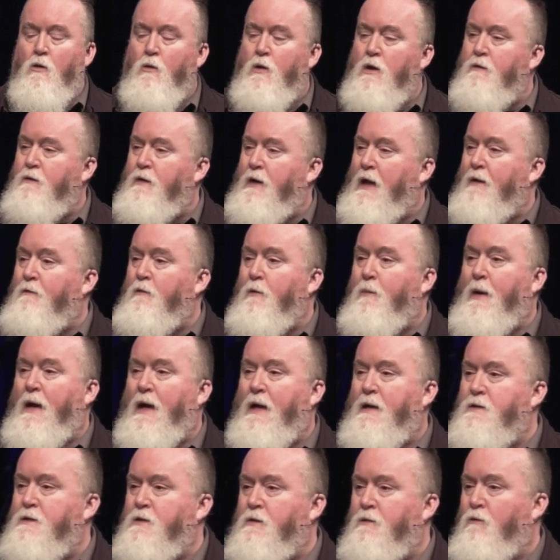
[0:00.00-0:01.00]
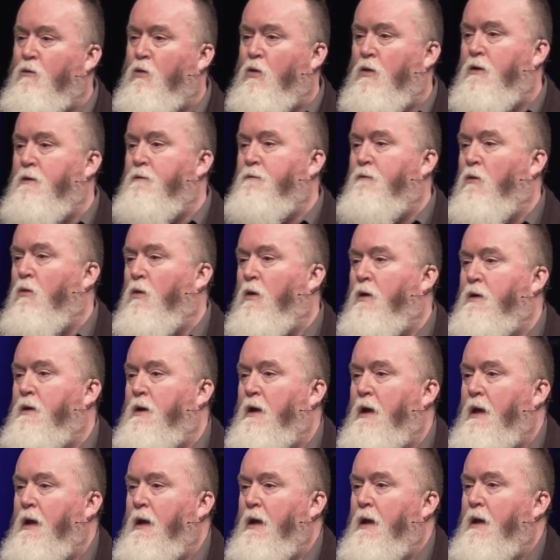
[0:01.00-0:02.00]
We even have a positive word for it
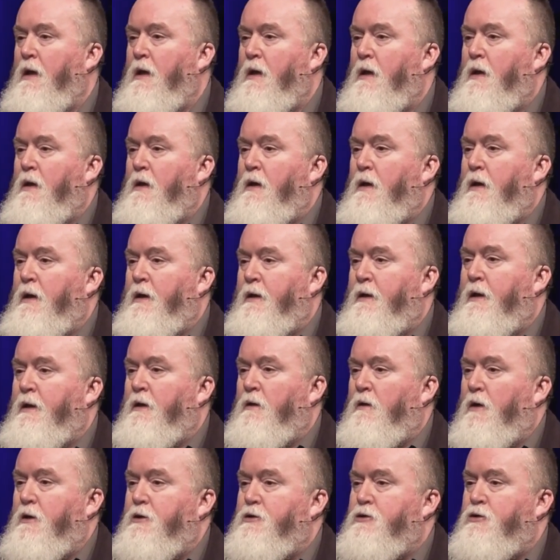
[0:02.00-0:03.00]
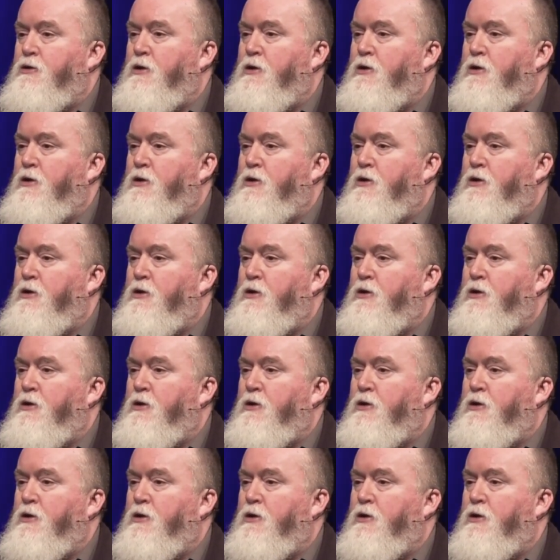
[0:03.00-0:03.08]
in English.